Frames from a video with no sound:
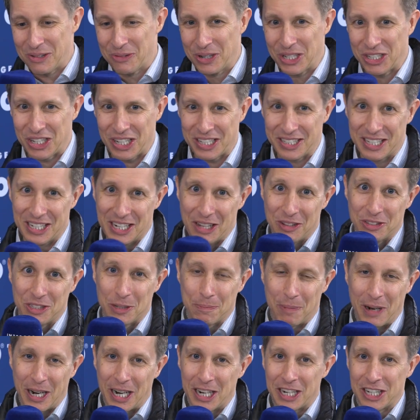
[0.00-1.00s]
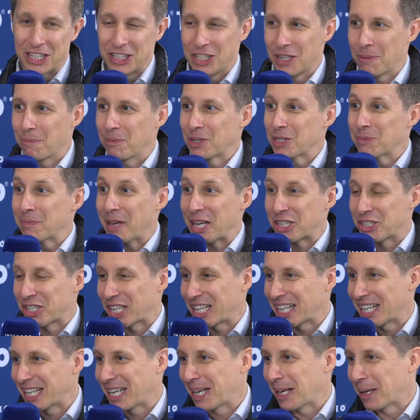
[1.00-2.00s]
We just announced a partnership with
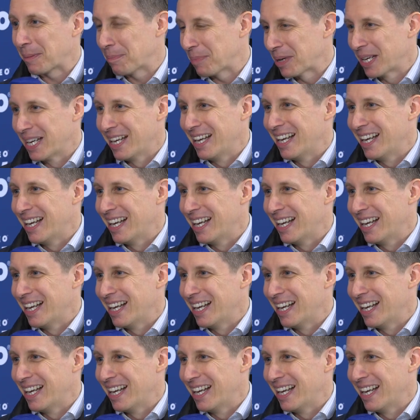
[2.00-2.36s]
Magic Leap.